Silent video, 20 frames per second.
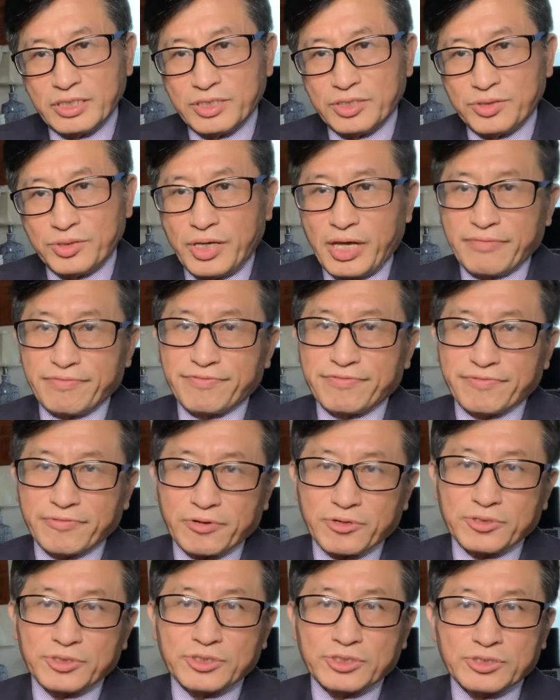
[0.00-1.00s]
you have
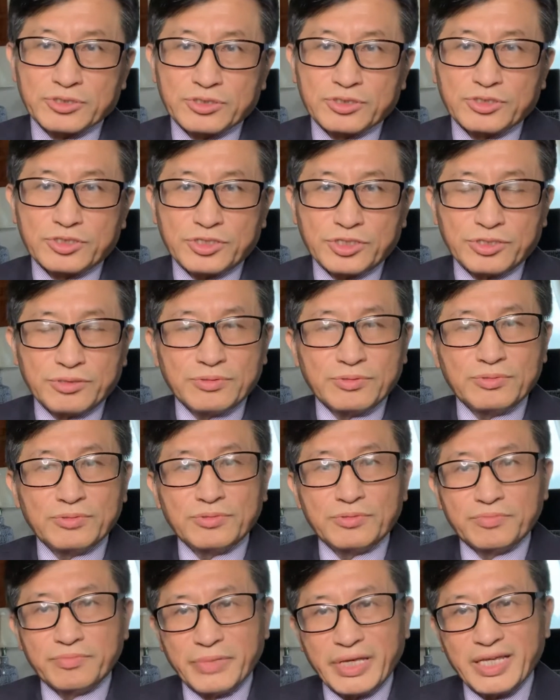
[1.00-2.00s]
first
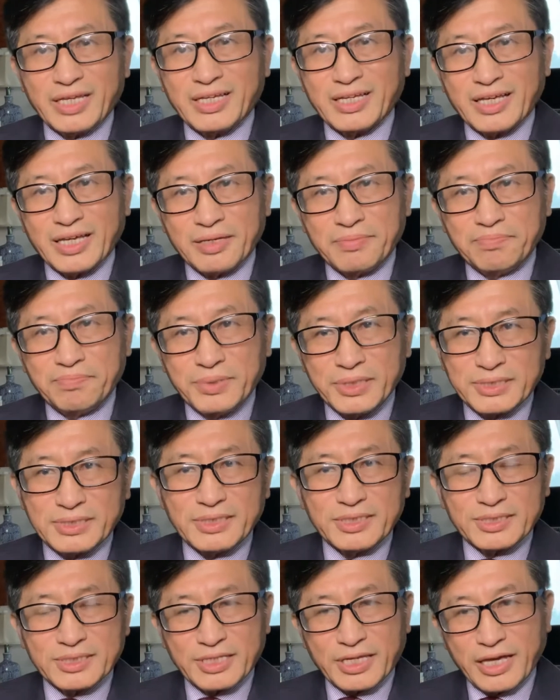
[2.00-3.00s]
to make a
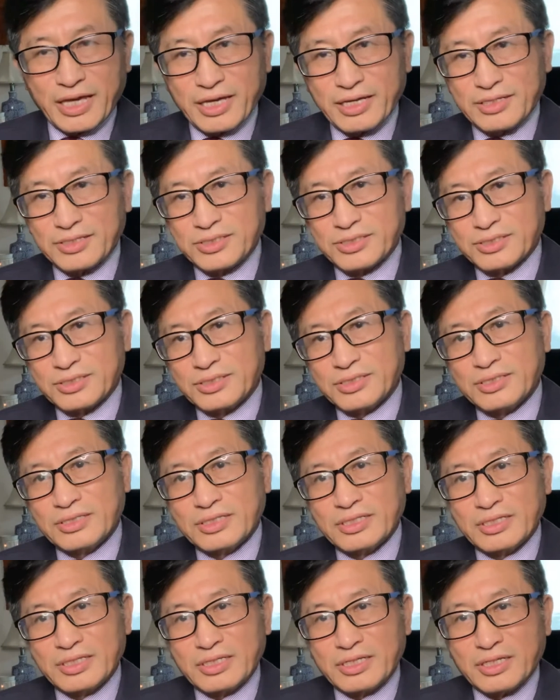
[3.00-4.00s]
business case
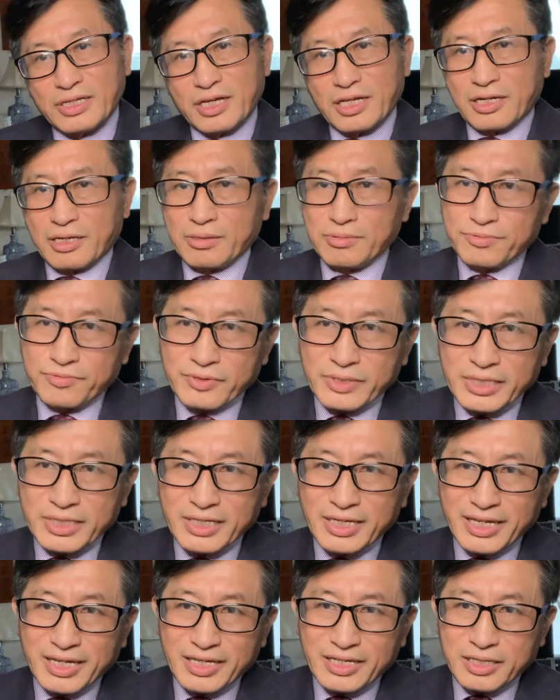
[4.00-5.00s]
and
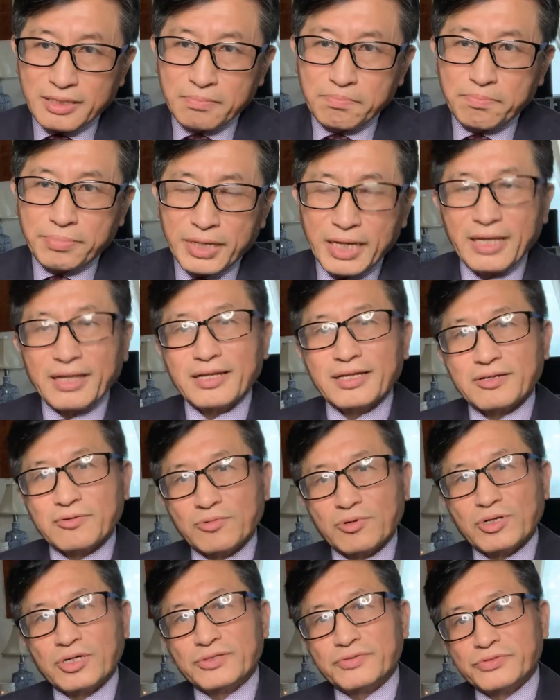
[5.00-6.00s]
hopefully a compelling
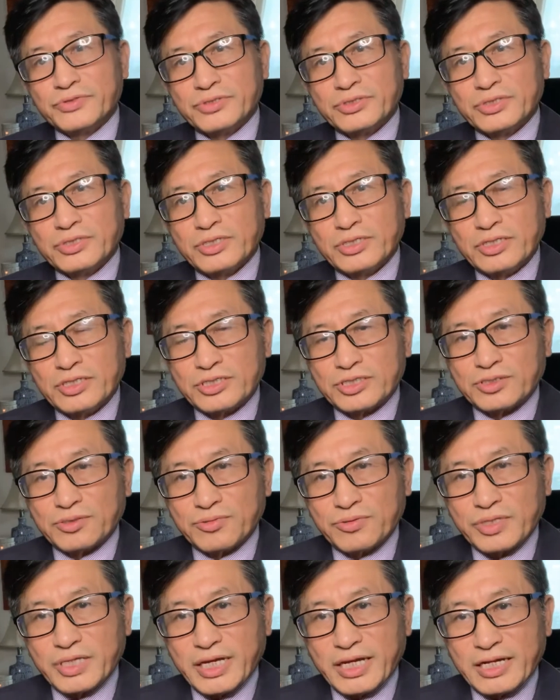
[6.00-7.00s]
one so
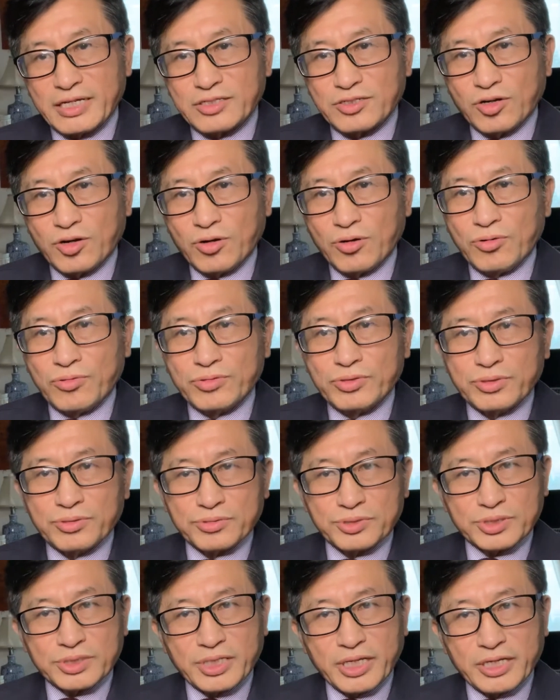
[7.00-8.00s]
that all
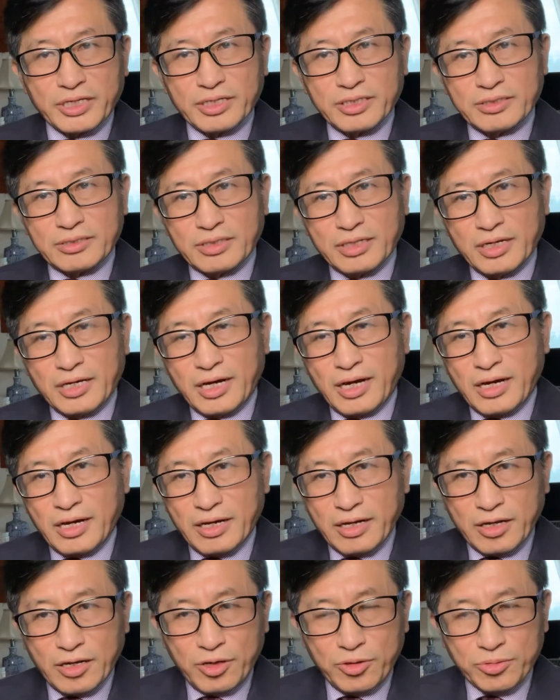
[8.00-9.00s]
those
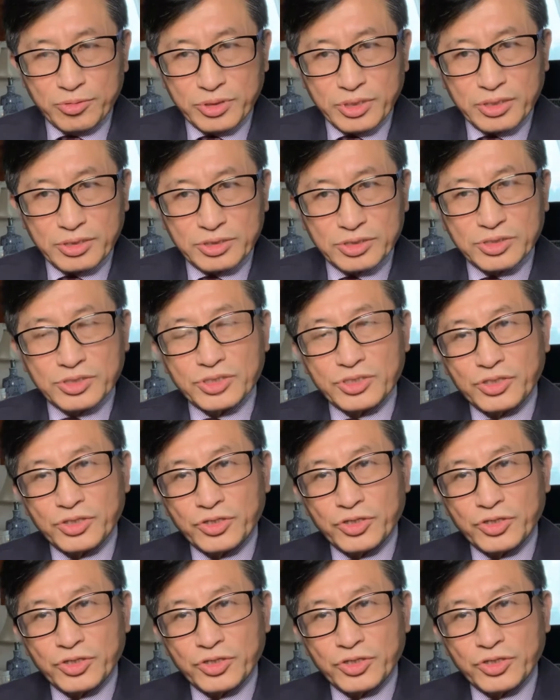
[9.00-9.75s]
stakeholders